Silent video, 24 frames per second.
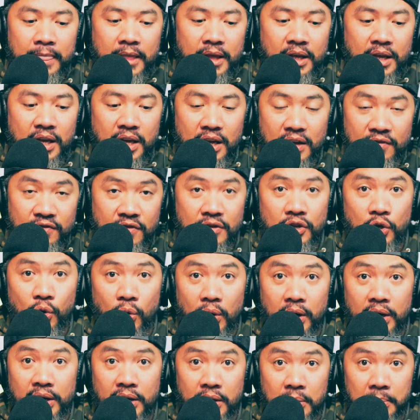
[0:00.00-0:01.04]
if you are
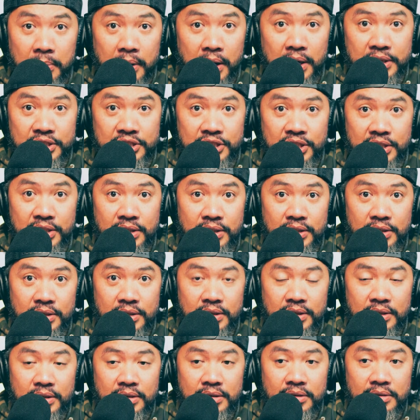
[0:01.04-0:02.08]
in a budget,
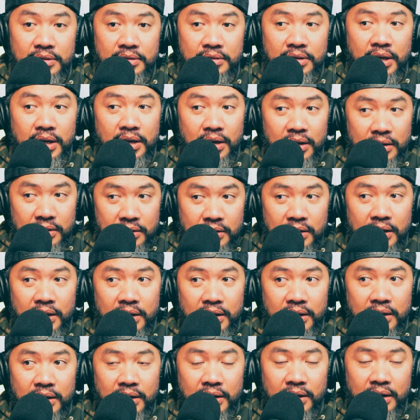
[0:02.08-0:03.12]
then I think
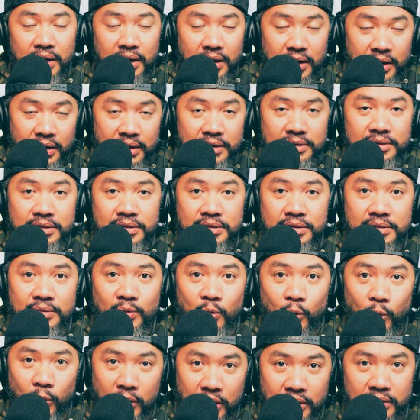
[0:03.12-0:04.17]
it is
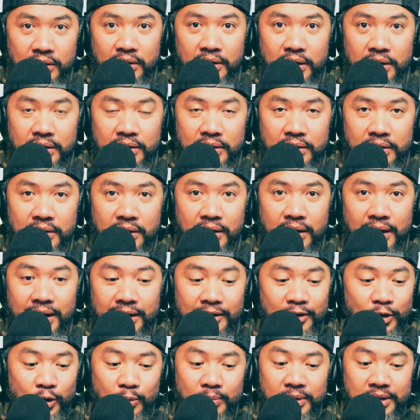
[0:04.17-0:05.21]
worth it. I don't
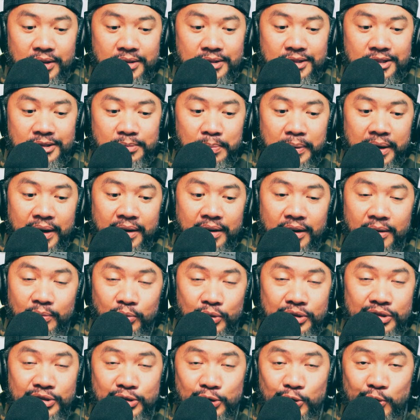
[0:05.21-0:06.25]
know, because it's paired up
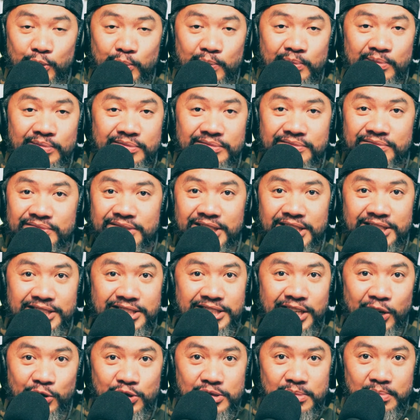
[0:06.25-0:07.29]
with Zoom. It
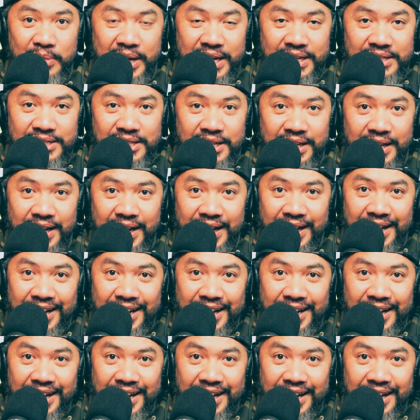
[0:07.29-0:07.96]
sounds amazing.